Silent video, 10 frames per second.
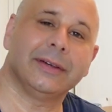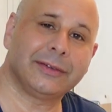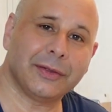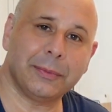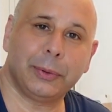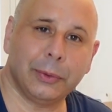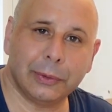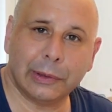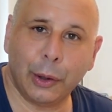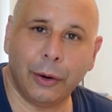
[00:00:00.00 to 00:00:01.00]
into the
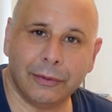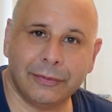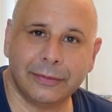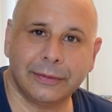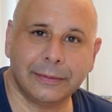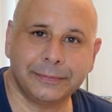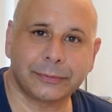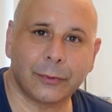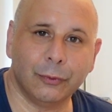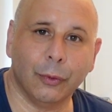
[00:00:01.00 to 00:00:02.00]
pool of
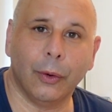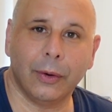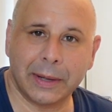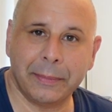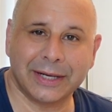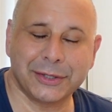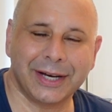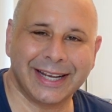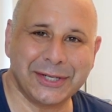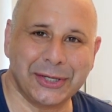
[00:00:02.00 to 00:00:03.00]
raw
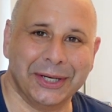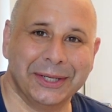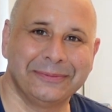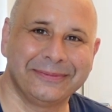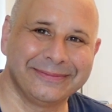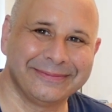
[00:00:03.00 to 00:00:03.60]
imagination.